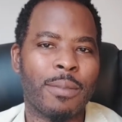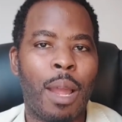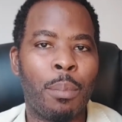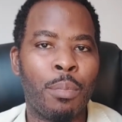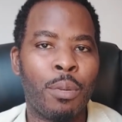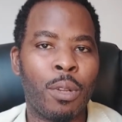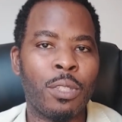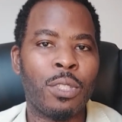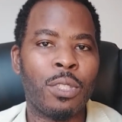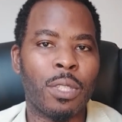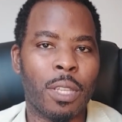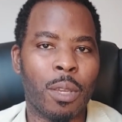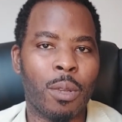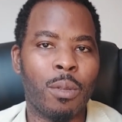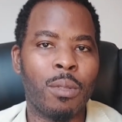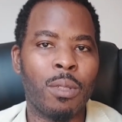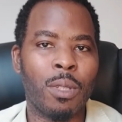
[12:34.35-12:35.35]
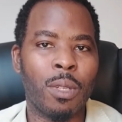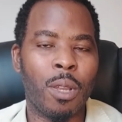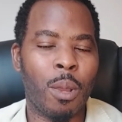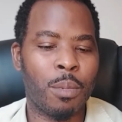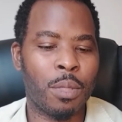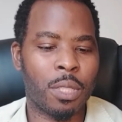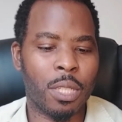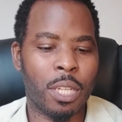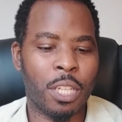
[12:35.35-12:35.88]
Alprostadil
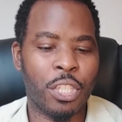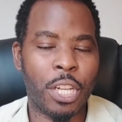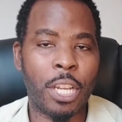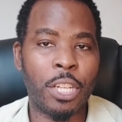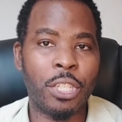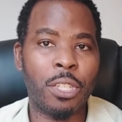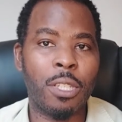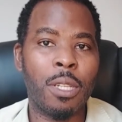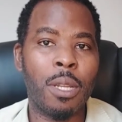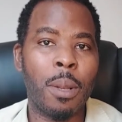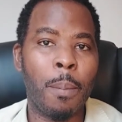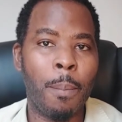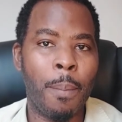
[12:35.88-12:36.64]
comes as an injection,